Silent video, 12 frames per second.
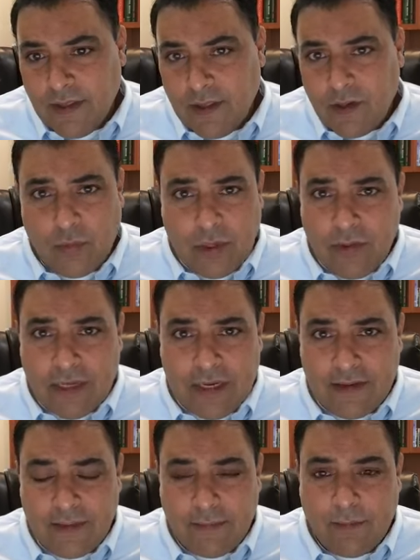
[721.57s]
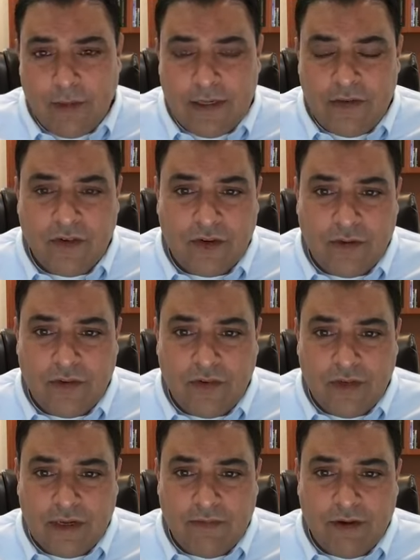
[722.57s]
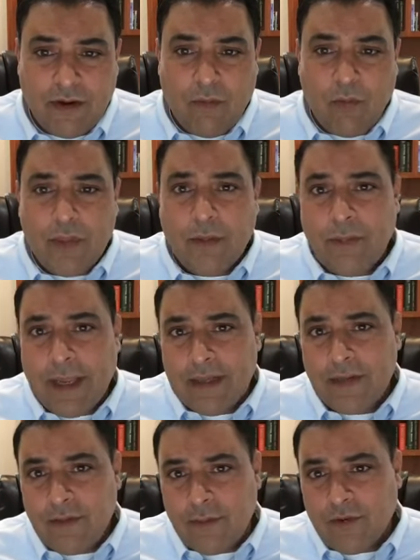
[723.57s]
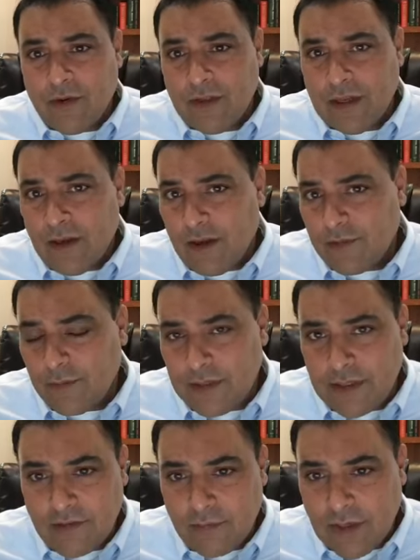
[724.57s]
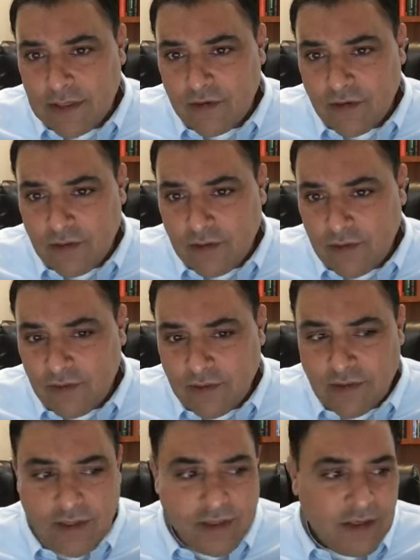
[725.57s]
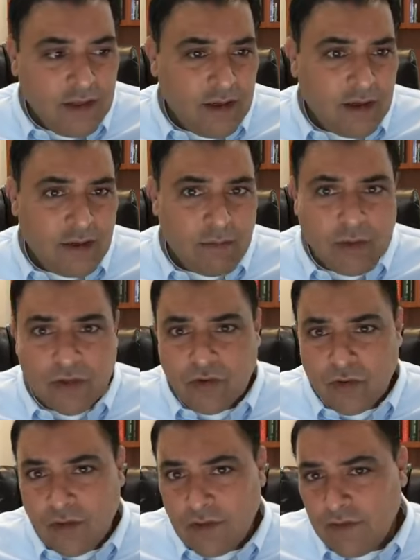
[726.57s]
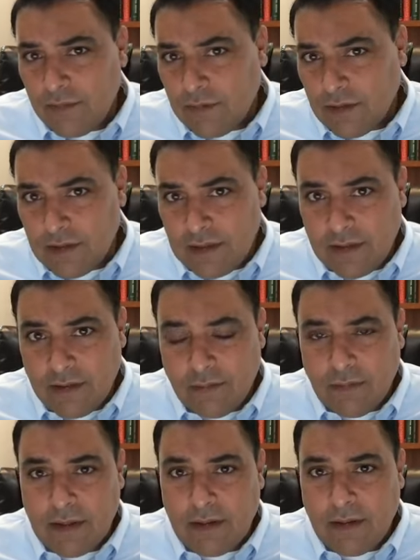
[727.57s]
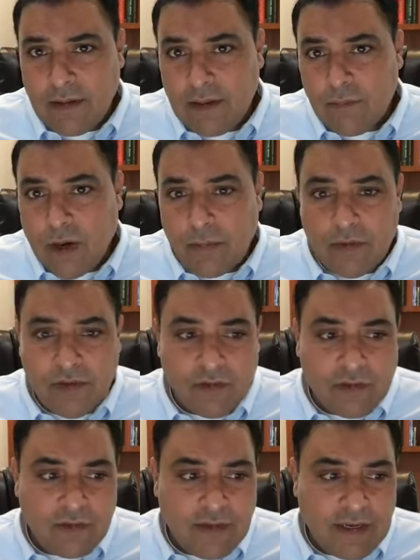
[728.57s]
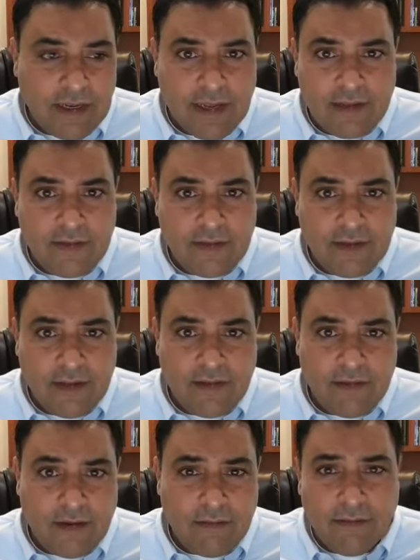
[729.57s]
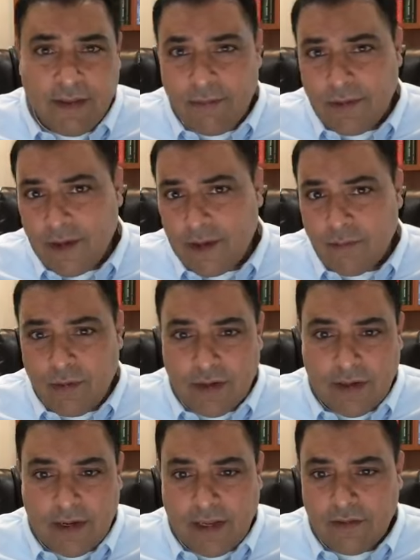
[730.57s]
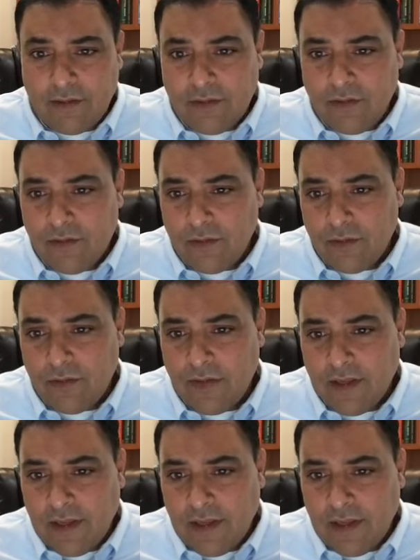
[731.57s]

when you look at any type of brain degeneration, you got to figure out what the mechanisms are that cause brain degeneration. Blood sugar instability, improper essential fatty acids, and inflamed gut, brain-gut axis issues